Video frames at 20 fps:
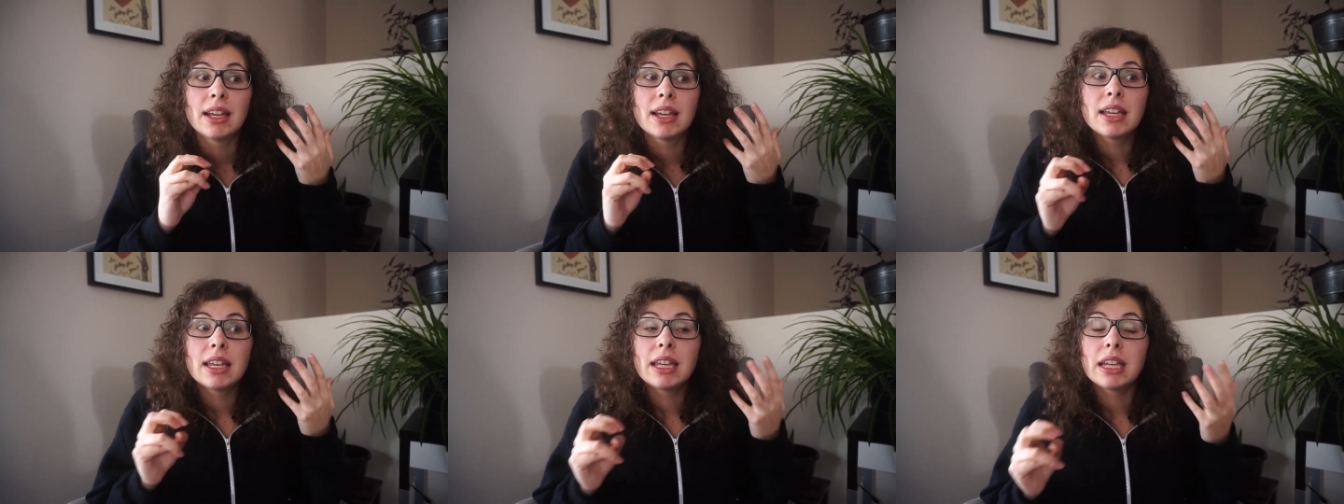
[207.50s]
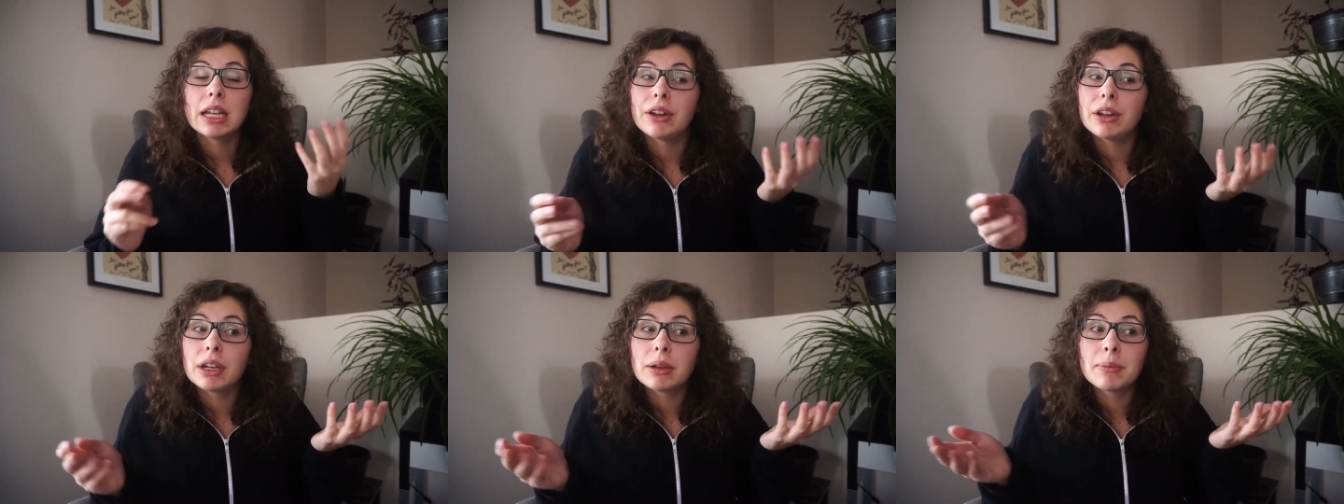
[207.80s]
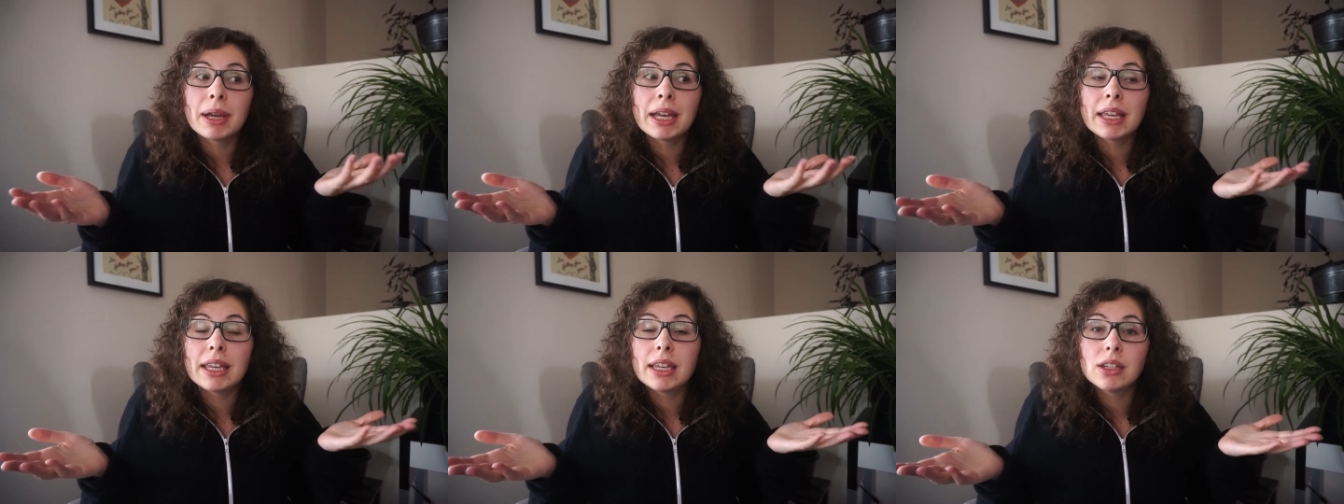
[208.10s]
hearing
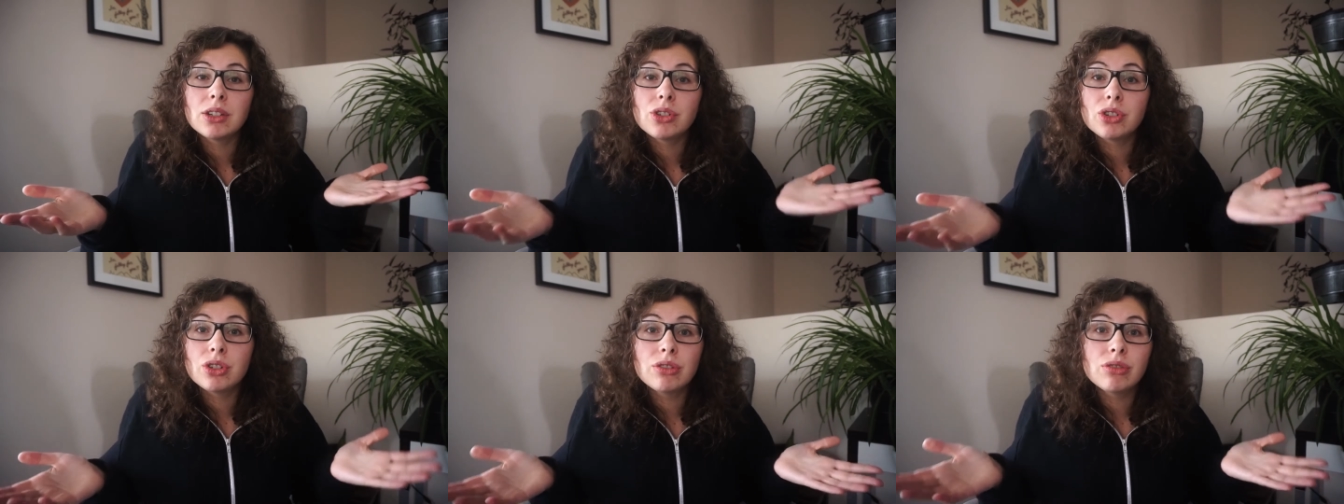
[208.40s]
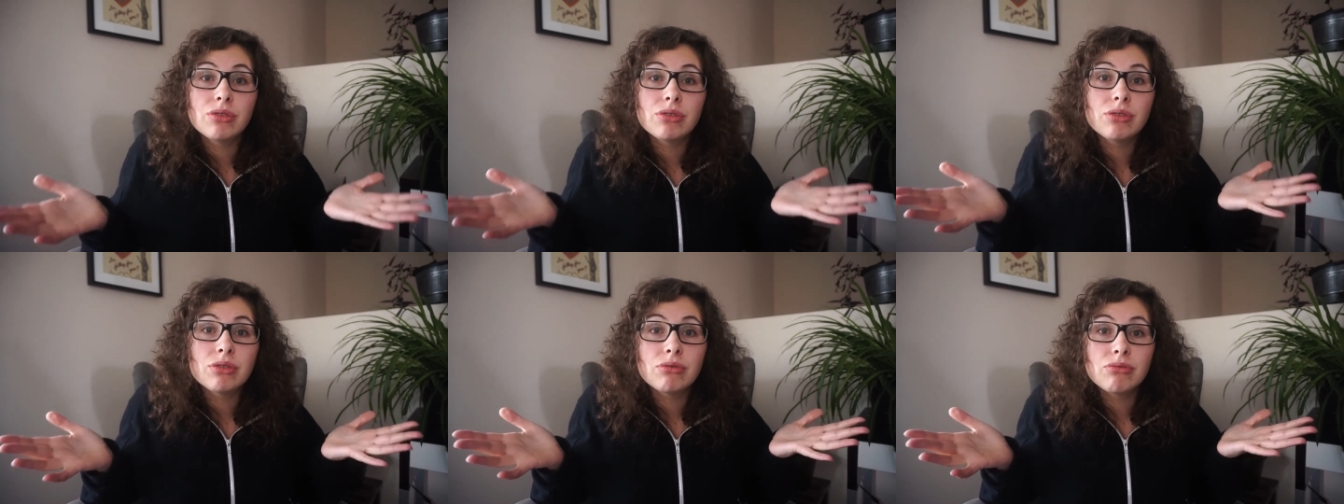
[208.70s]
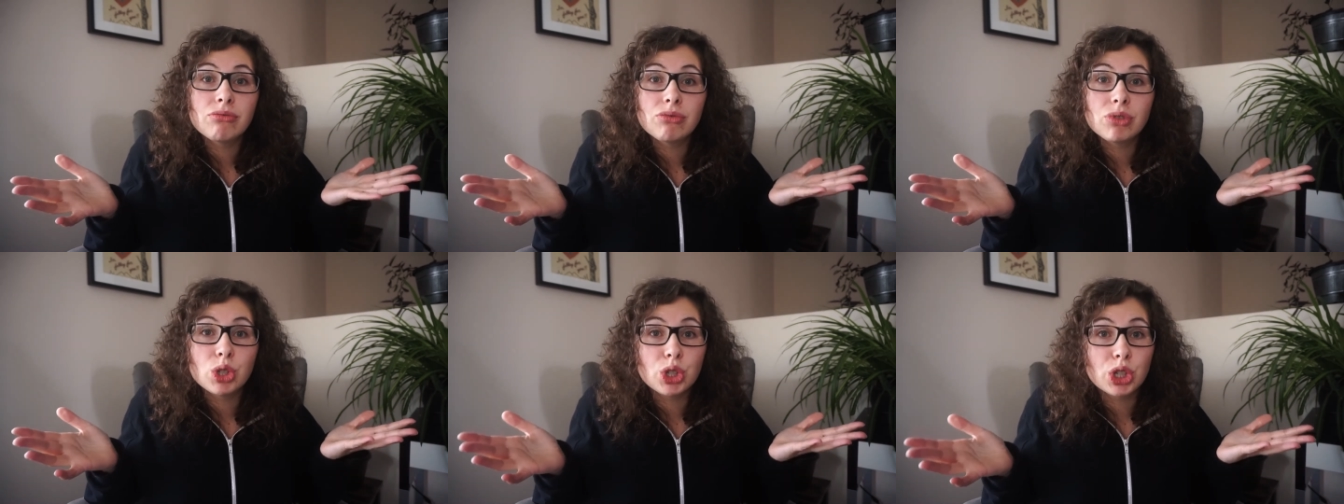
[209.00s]
my kid chew
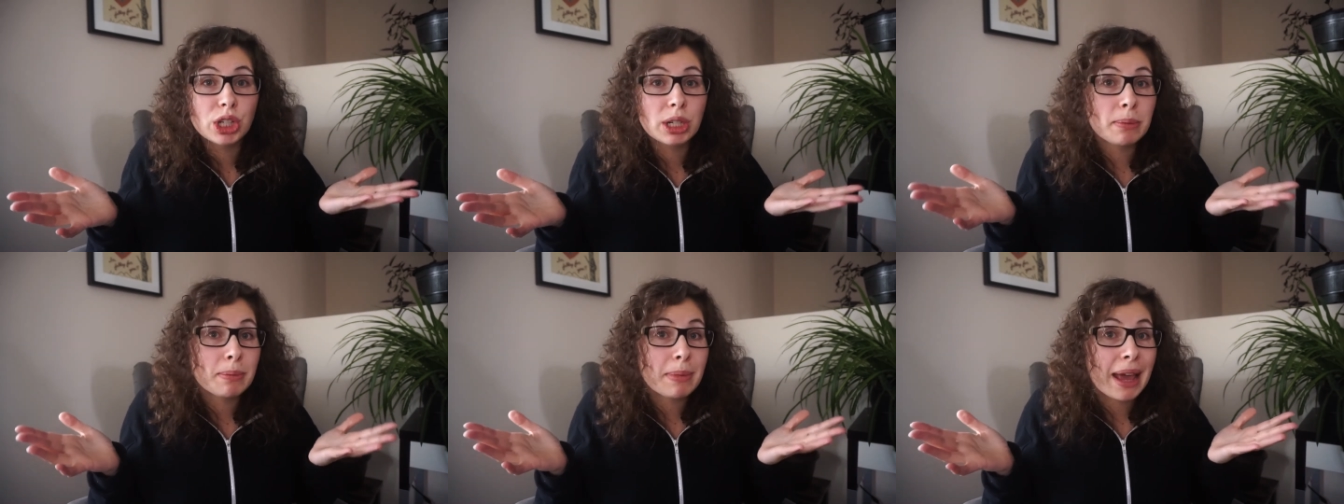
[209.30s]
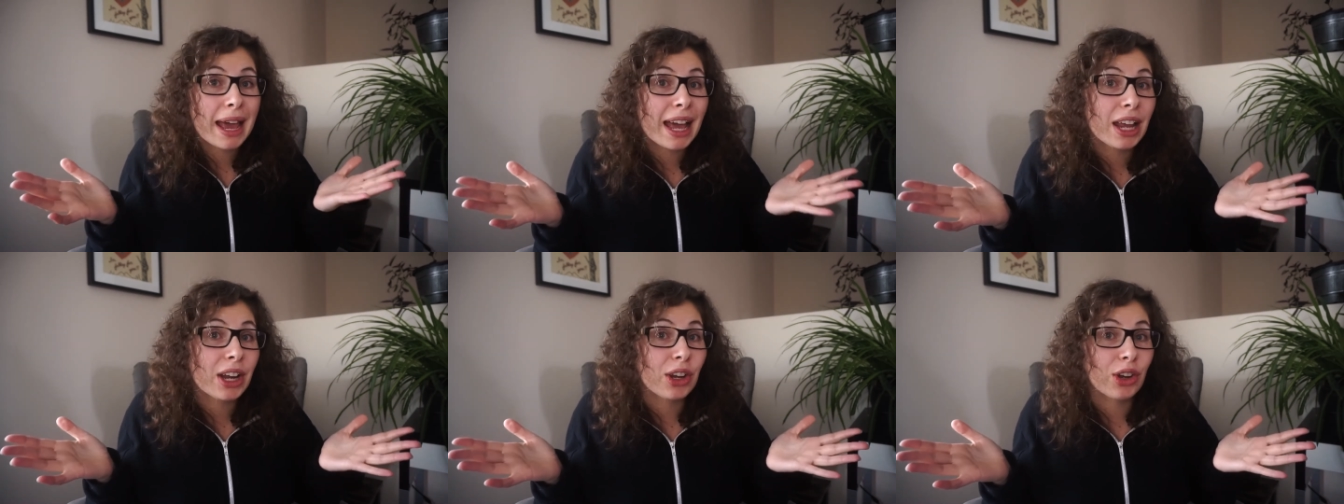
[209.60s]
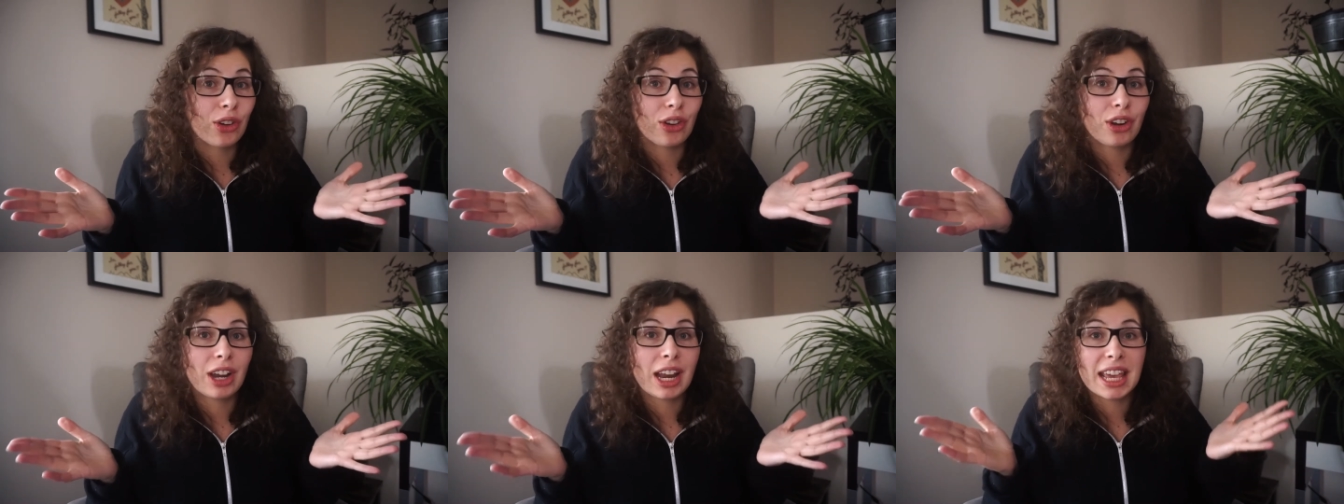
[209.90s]
shouldn't
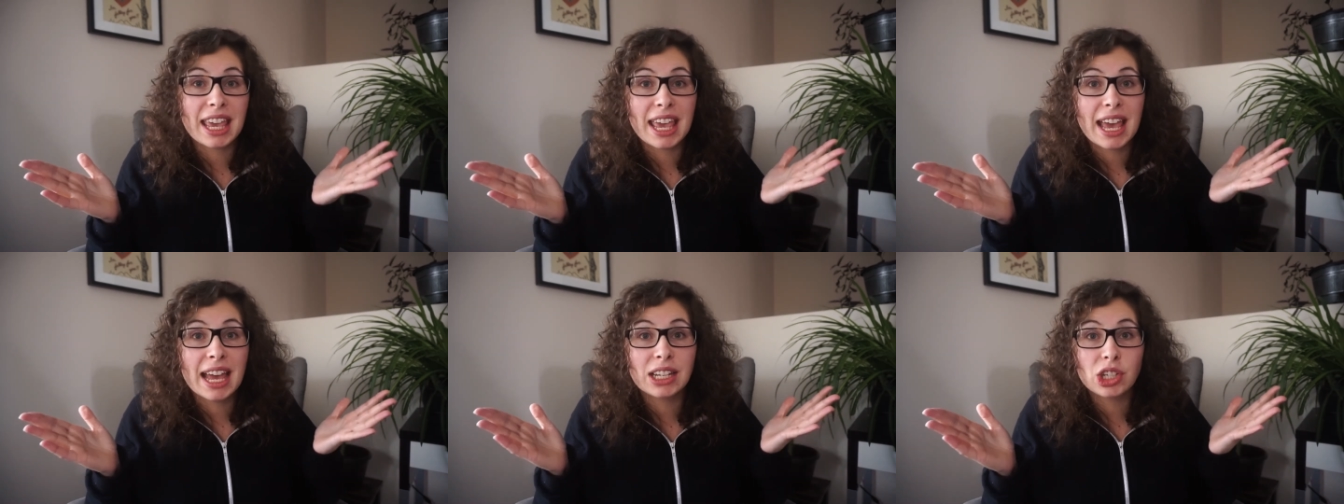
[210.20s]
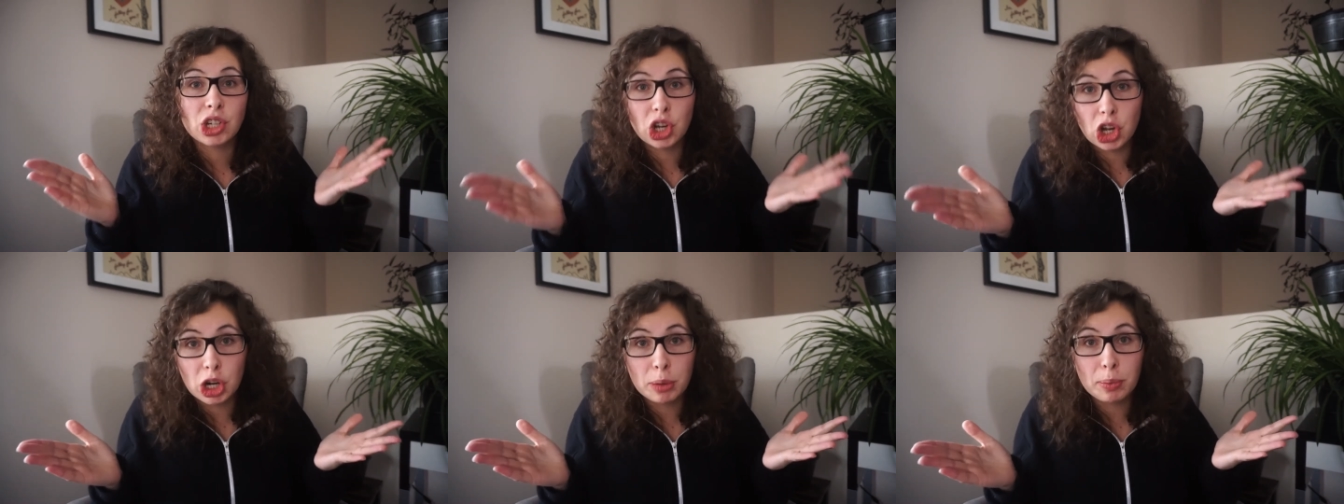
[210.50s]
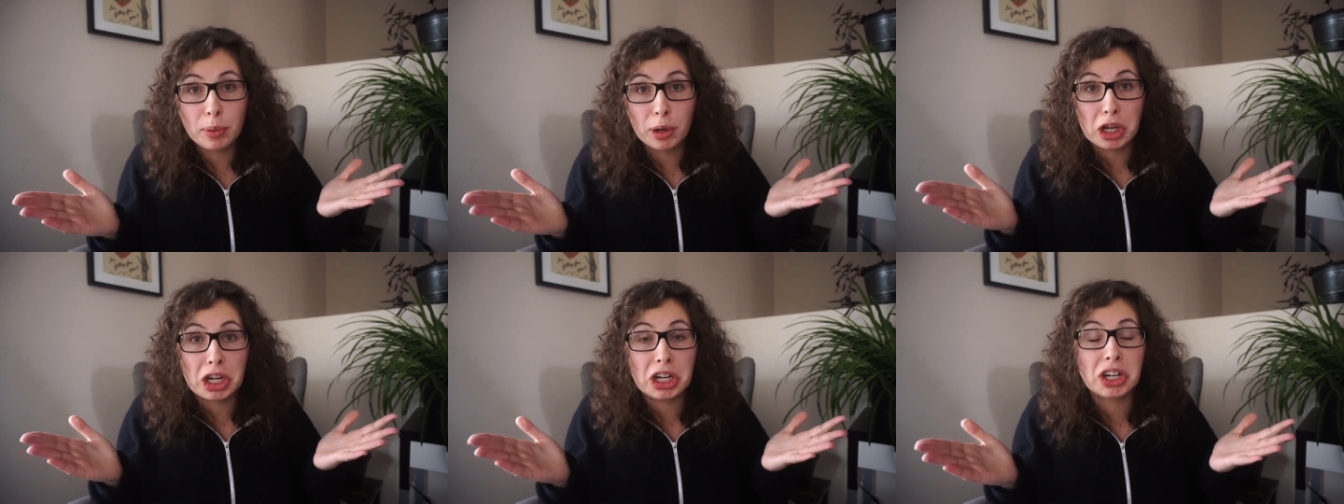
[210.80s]
matter, and I can't
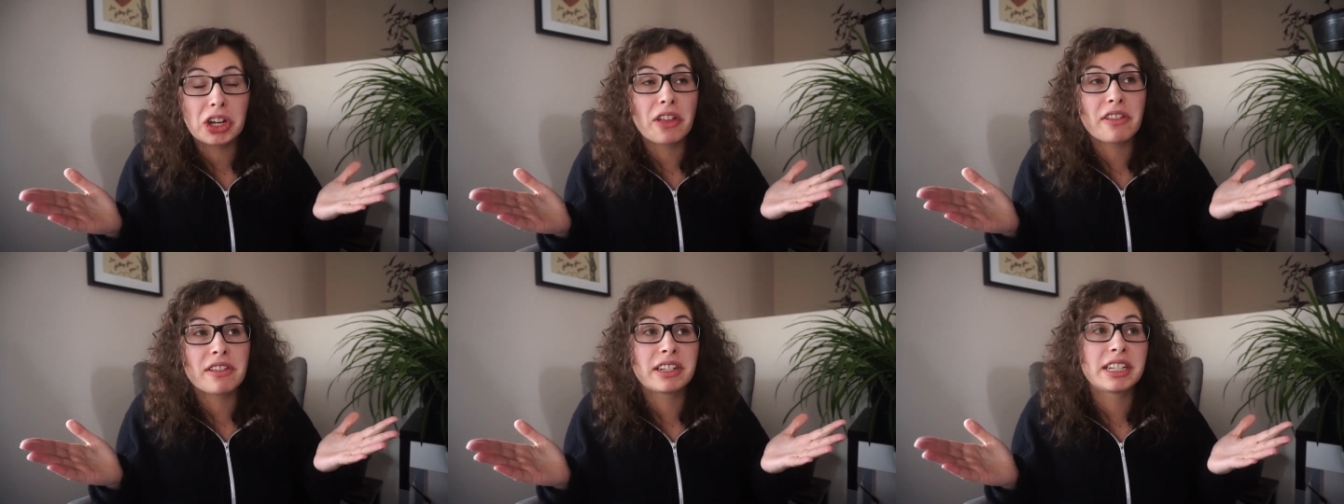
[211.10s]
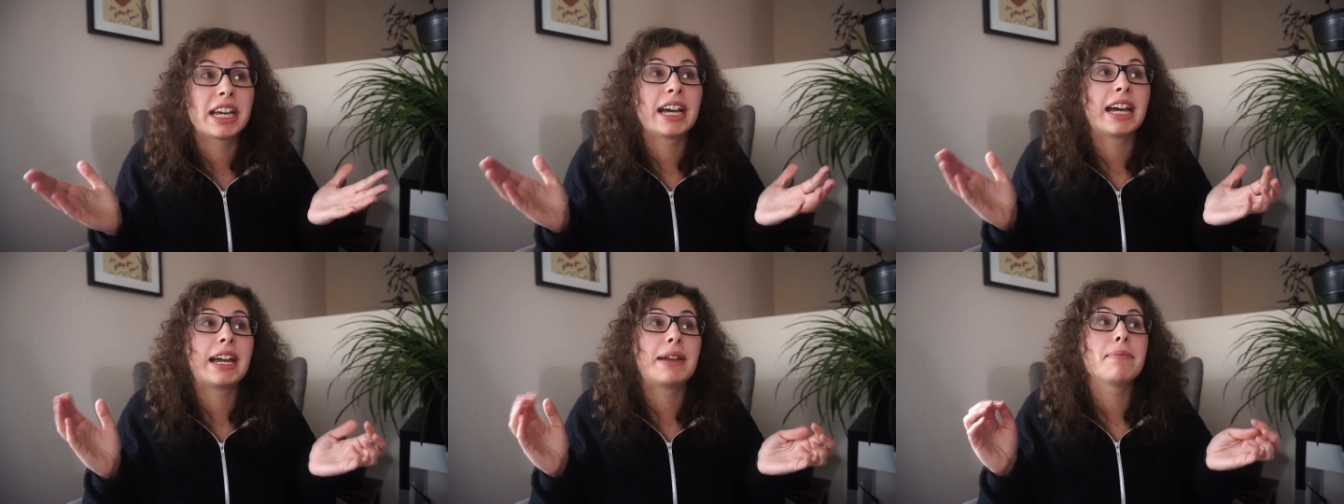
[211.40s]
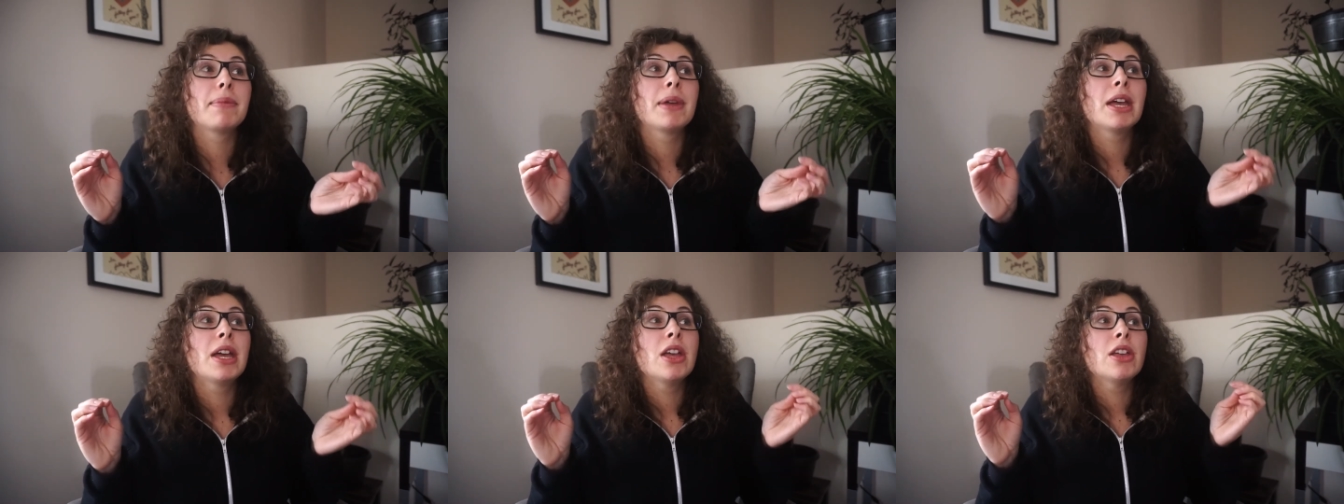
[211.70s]
harp on it all the time.